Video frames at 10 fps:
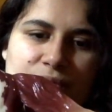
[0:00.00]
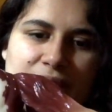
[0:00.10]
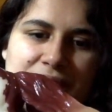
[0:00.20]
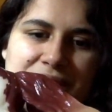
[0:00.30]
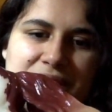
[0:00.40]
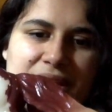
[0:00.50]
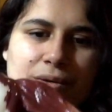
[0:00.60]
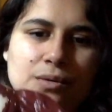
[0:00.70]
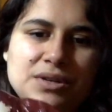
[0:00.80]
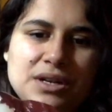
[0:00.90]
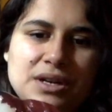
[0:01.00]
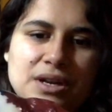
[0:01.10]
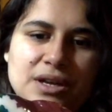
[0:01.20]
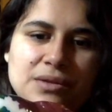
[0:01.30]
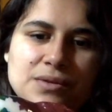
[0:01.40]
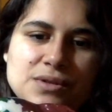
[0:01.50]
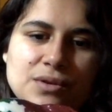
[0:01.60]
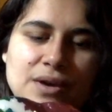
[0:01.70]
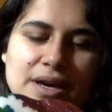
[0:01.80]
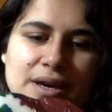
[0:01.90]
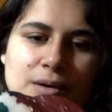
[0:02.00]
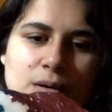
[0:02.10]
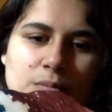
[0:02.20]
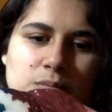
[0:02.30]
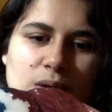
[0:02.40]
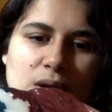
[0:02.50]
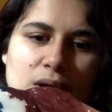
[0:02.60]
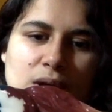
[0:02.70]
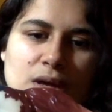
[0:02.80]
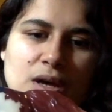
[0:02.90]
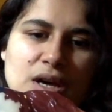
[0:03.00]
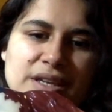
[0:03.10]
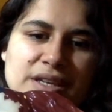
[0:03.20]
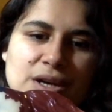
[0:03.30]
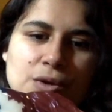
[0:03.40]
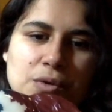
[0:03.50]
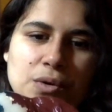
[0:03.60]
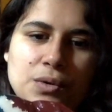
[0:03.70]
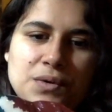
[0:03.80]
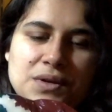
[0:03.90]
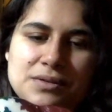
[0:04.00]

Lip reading: antique gold, and then the other ones are like a yellow gold.